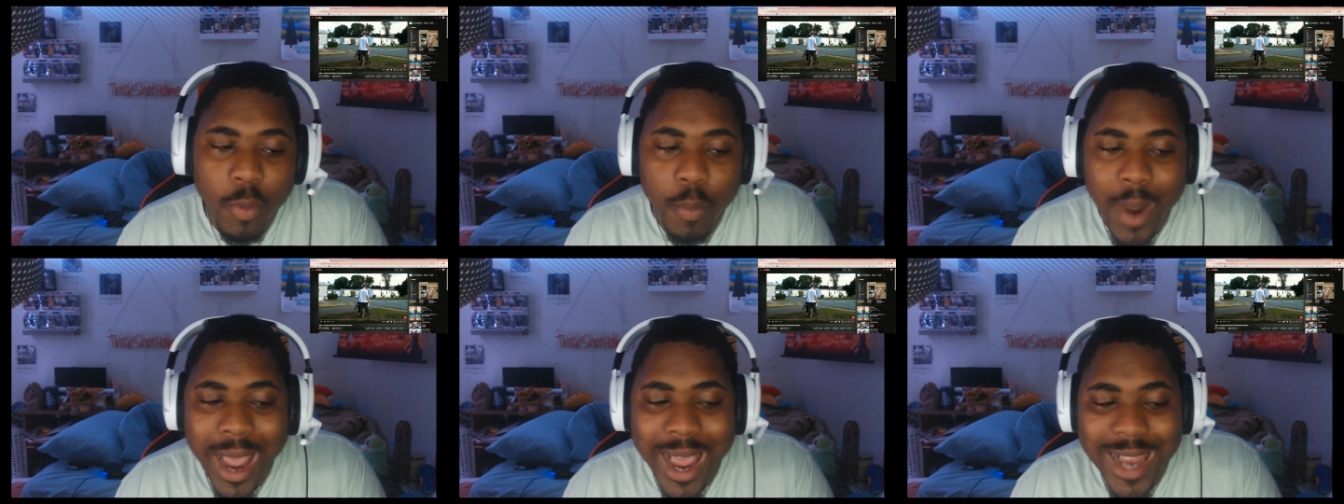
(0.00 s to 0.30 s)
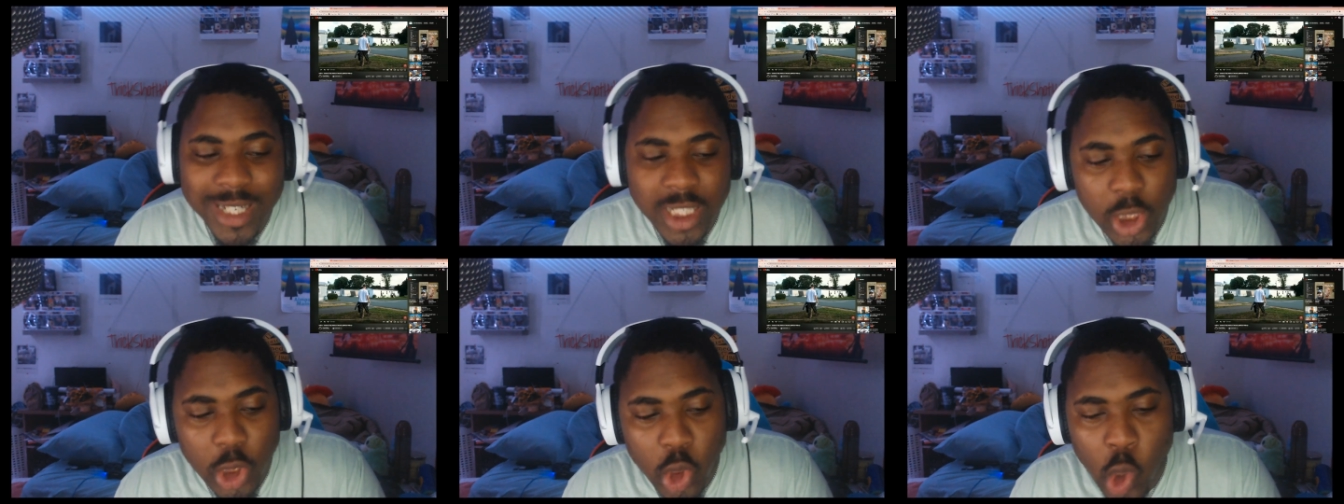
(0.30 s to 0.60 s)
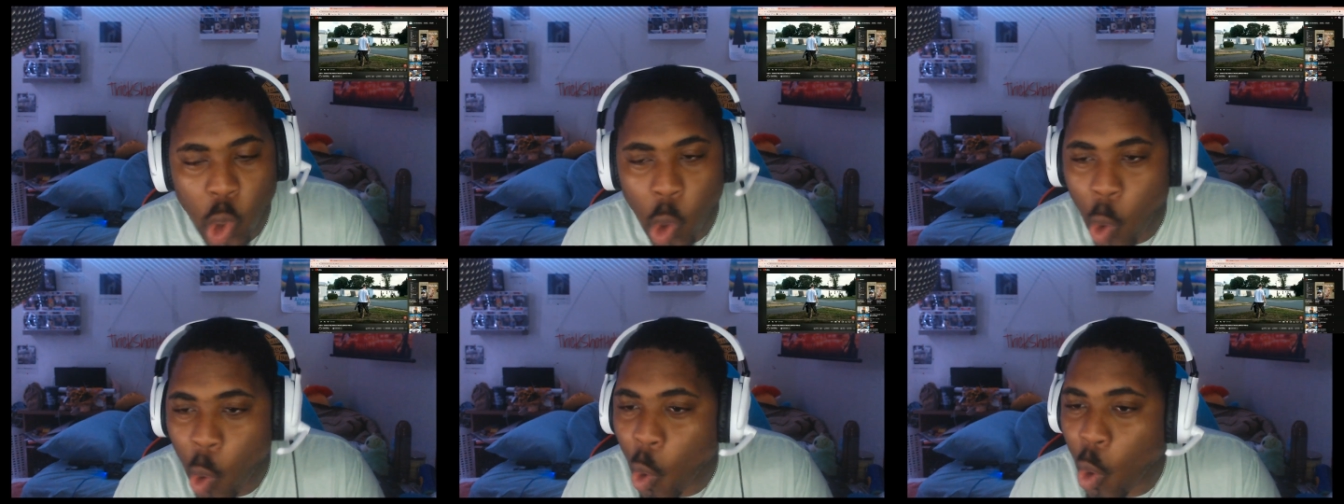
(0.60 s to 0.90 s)

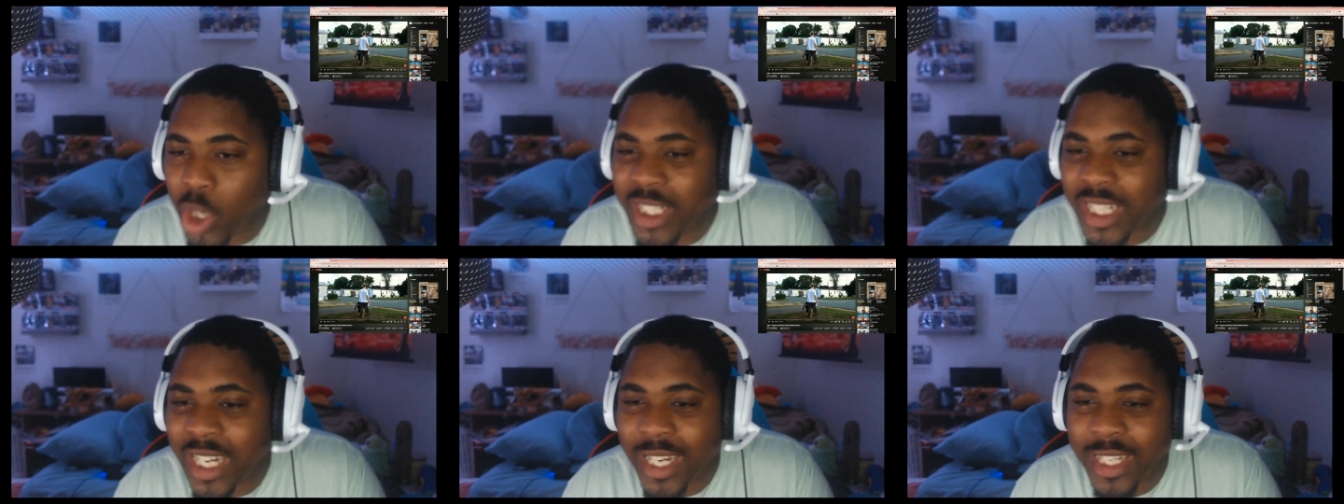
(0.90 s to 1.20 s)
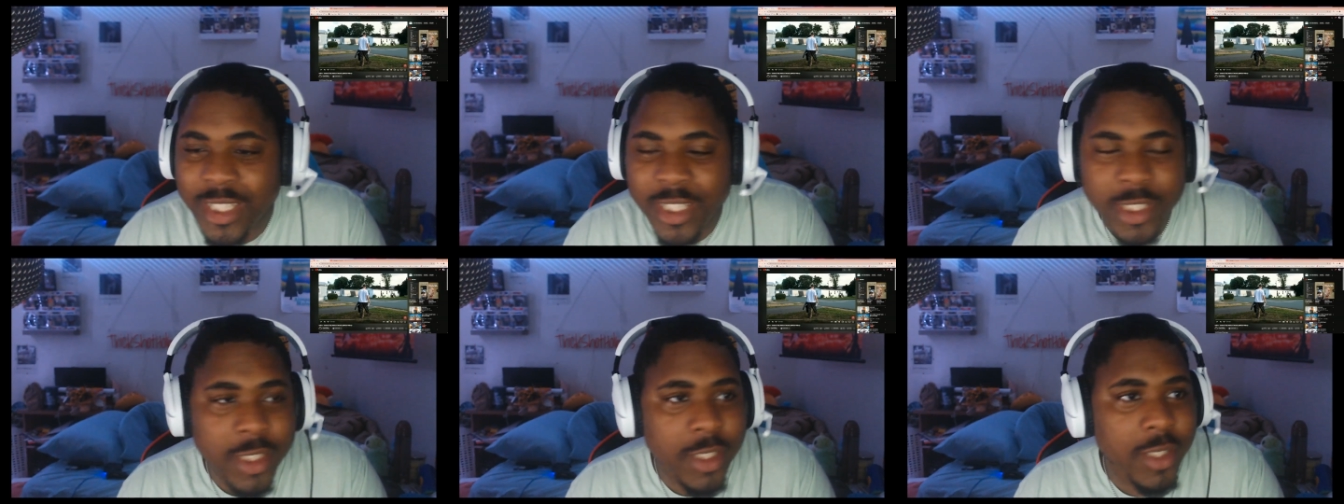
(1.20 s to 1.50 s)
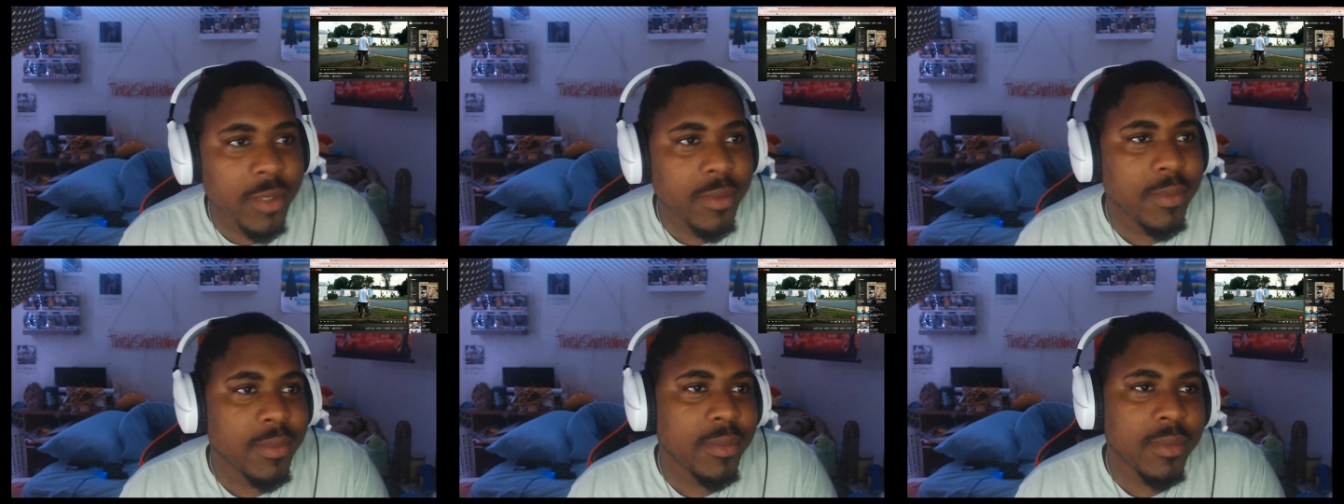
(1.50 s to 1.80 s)
Massachusetts.
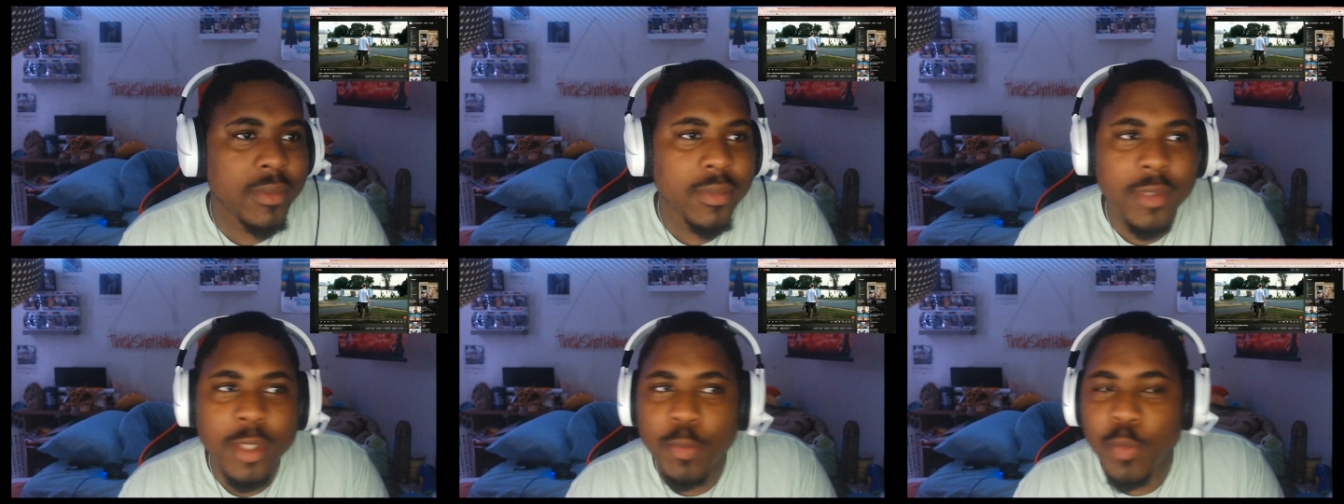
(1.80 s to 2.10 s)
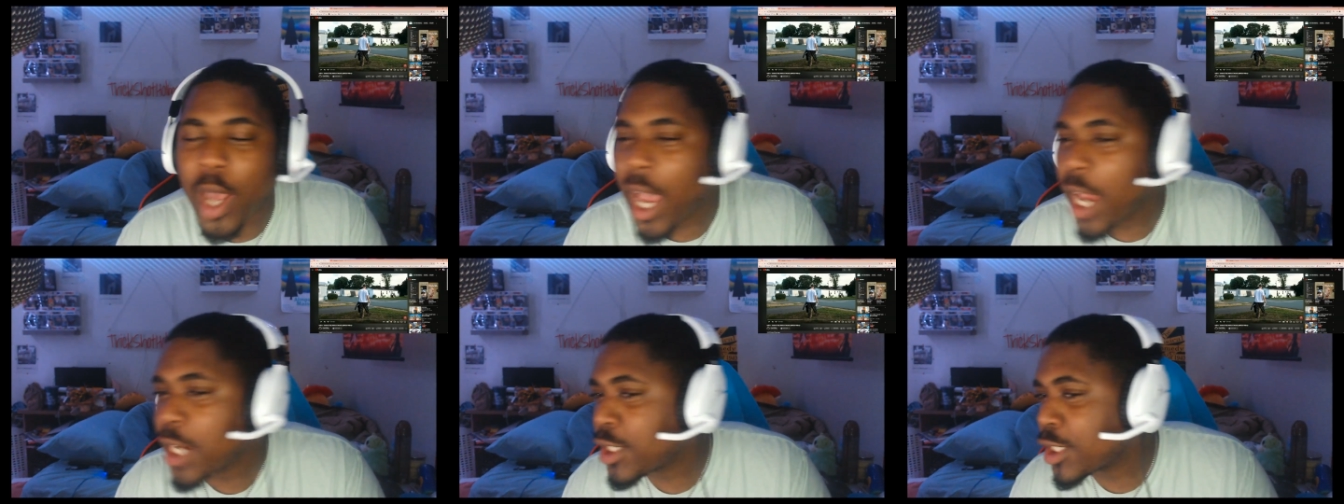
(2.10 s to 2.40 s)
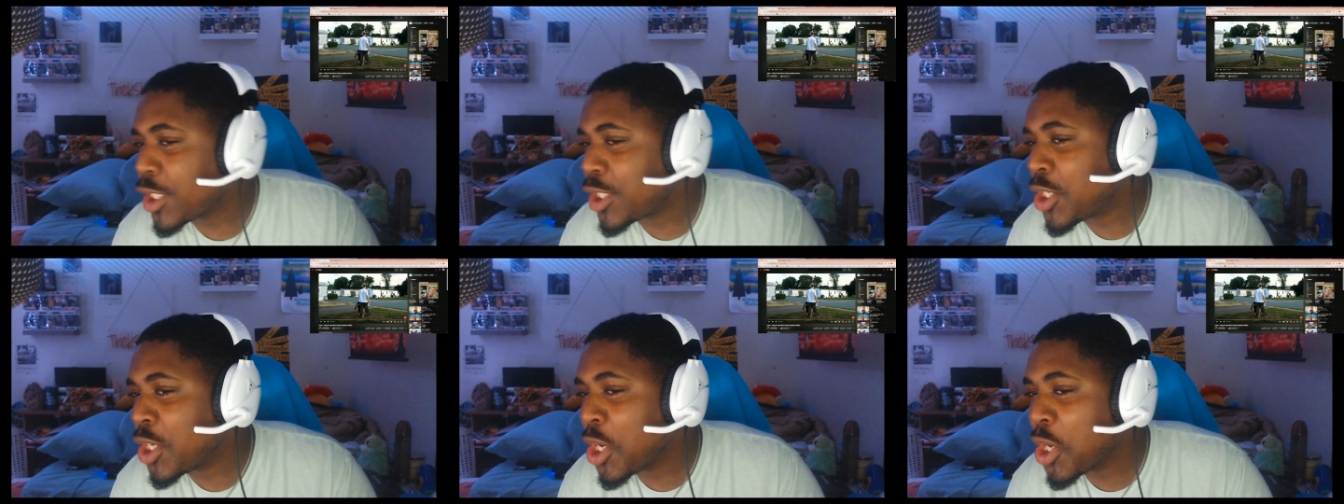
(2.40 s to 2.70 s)

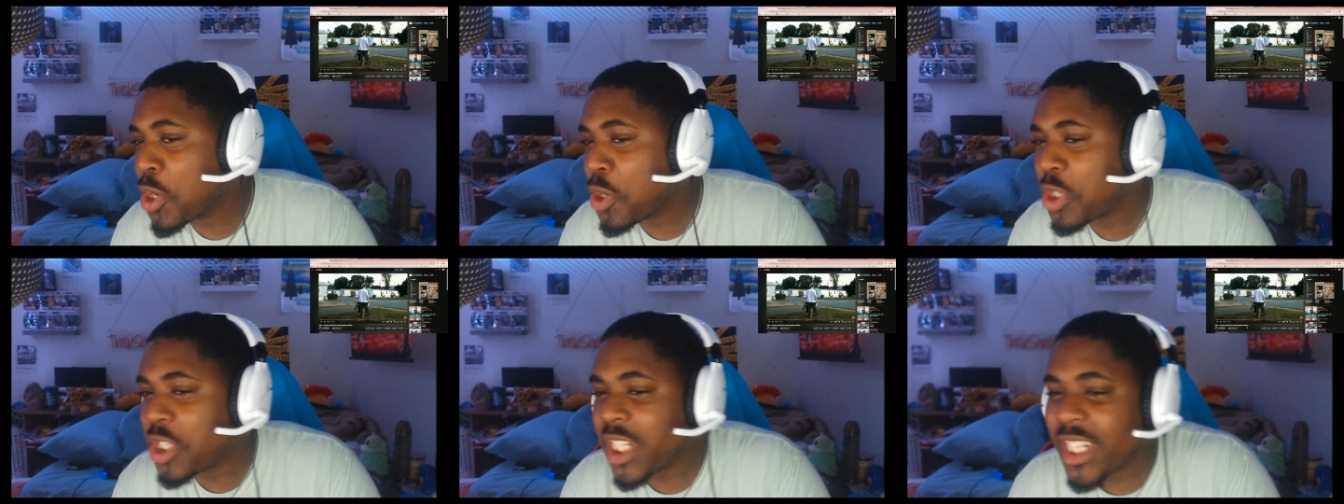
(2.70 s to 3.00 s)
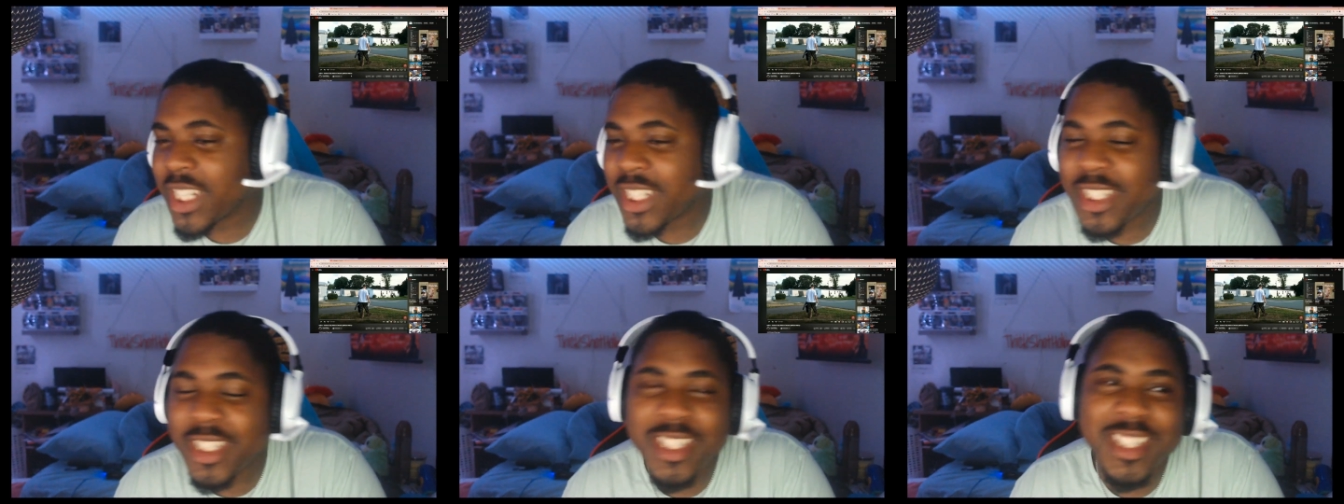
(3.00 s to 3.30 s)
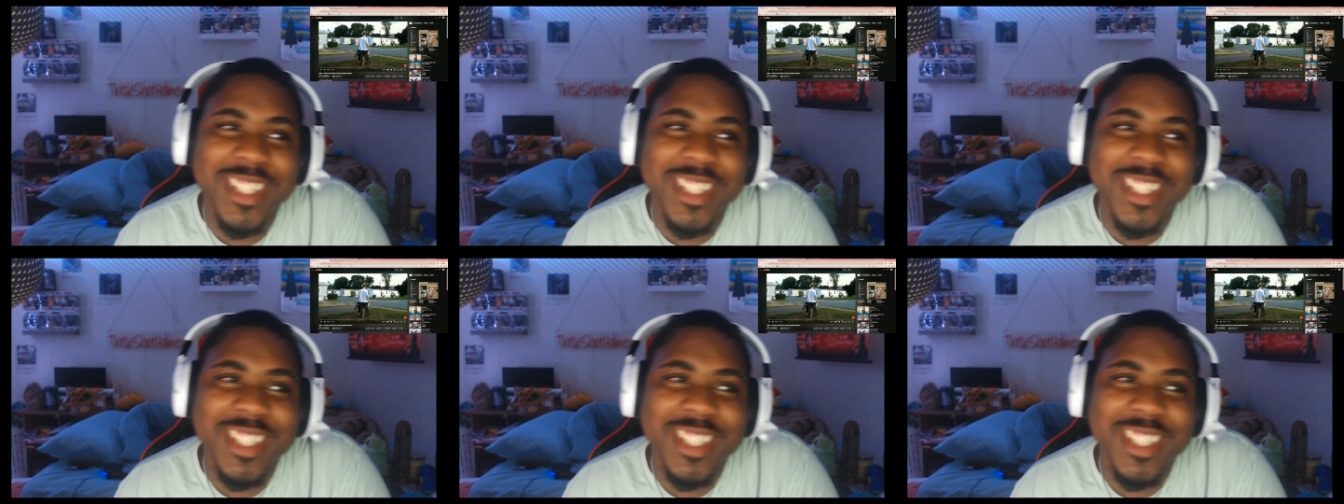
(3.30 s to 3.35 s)
Massachusetts.